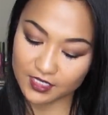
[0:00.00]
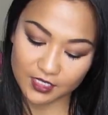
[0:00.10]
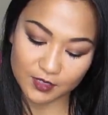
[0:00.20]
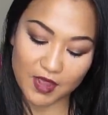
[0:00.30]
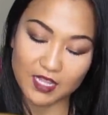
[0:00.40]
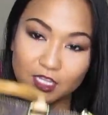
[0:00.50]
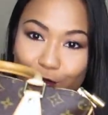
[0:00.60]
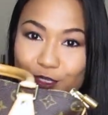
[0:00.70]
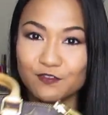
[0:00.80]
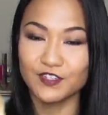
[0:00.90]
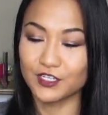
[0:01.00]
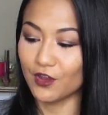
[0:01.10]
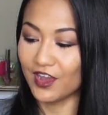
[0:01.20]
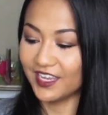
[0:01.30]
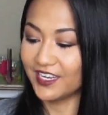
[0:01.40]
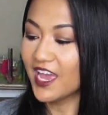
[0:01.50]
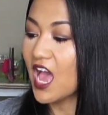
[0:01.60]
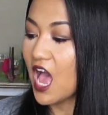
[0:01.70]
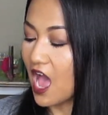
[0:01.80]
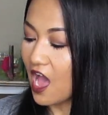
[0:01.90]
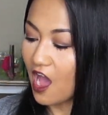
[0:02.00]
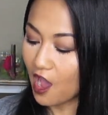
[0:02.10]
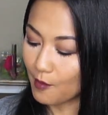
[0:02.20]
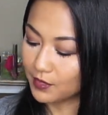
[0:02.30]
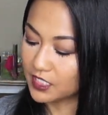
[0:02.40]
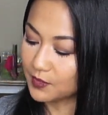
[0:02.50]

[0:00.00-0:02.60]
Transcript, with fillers: This is my Louis Vuitton um,